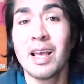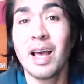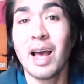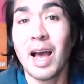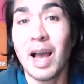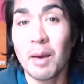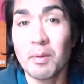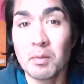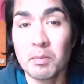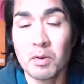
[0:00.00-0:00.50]

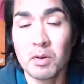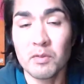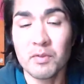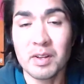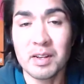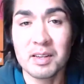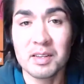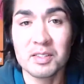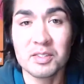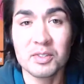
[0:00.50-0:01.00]
I'm the Bonafide
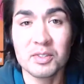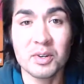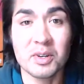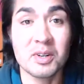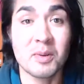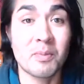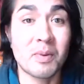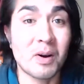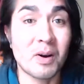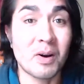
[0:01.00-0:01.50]
Hustler on
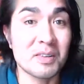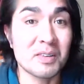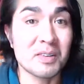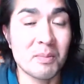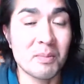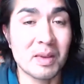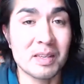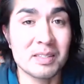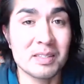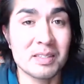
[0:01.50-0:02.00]
a part-time
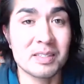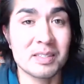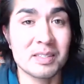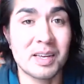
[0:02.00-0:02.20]
basis.